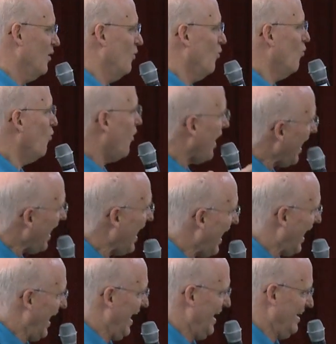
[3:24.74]

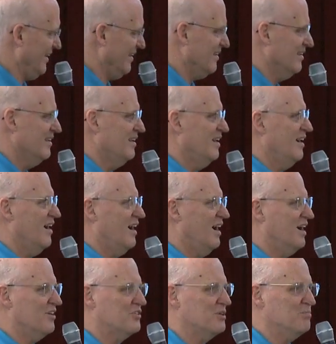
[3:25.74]
Why
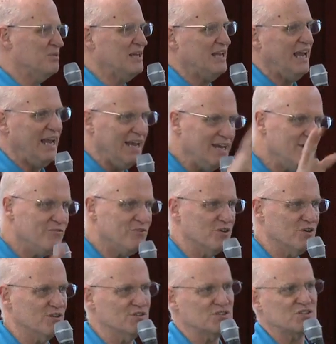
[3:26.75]
are the
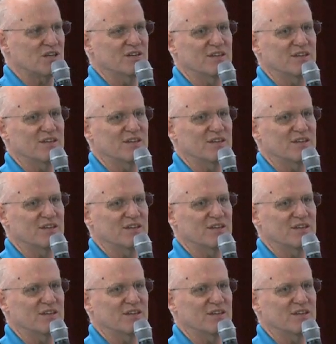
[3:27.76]
behaviors